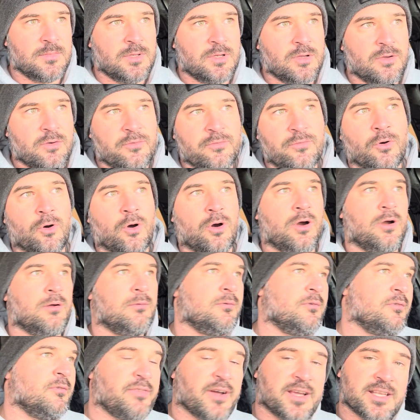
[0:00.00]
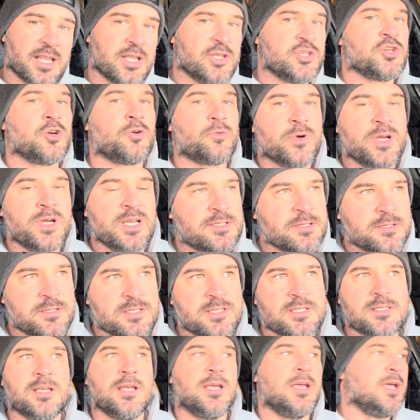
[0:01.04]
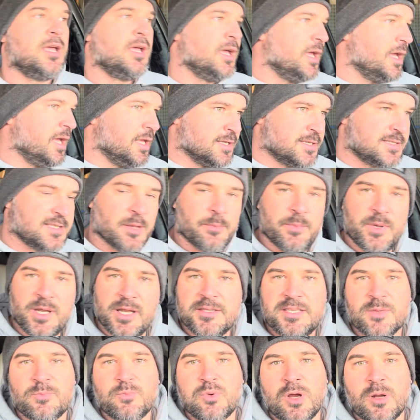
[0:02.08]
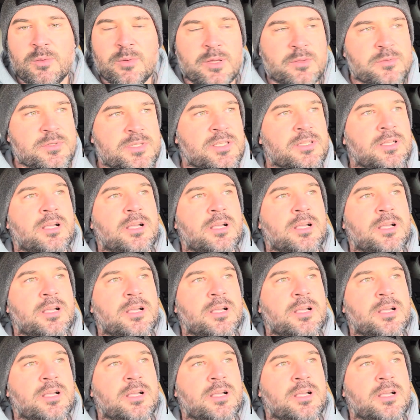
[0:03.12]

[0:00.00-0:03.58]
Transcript: for financial reasons, instability problems in the